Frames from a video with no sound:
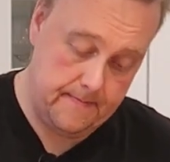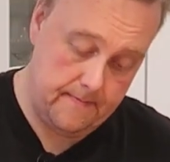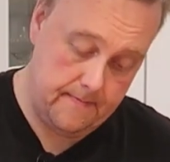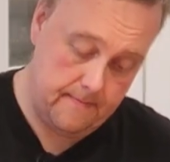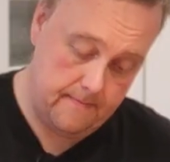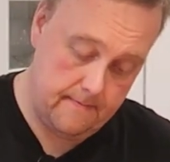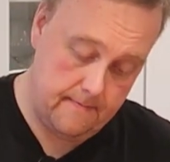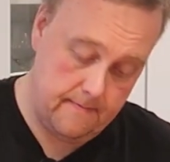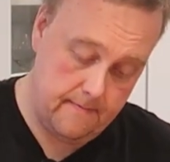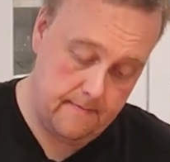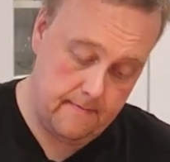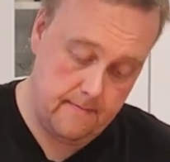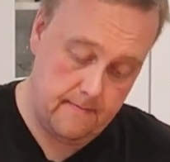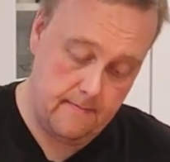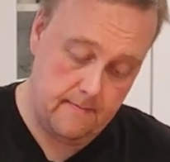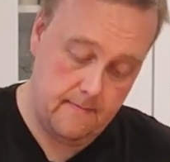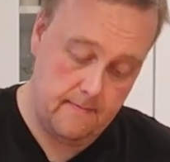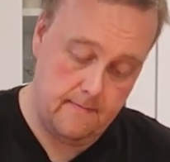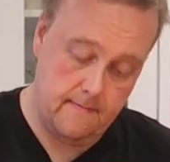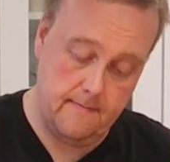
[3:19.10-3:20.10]

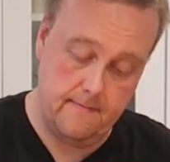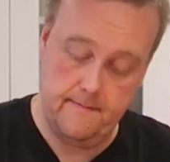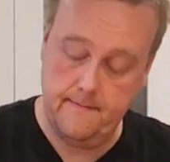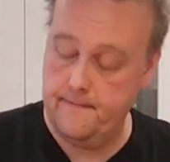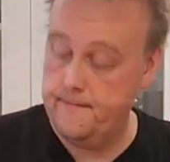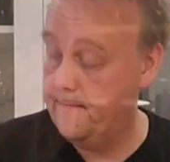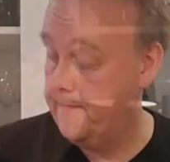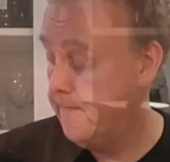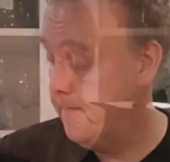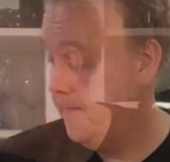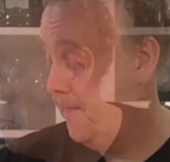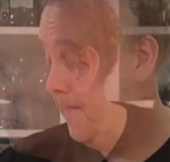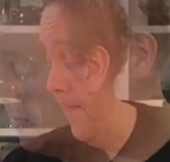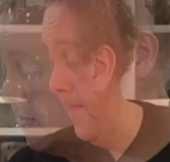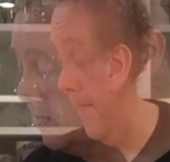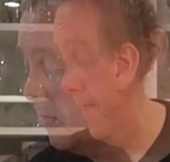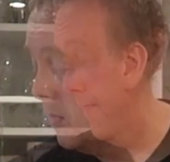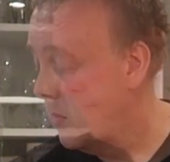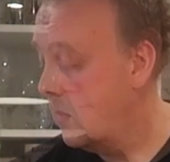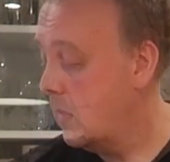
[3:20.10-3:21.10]

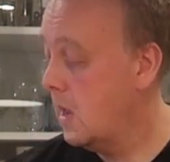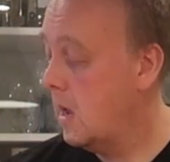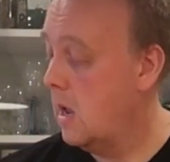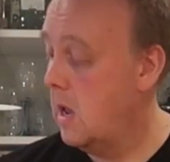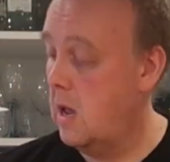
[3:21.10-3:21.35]
Nothing is said.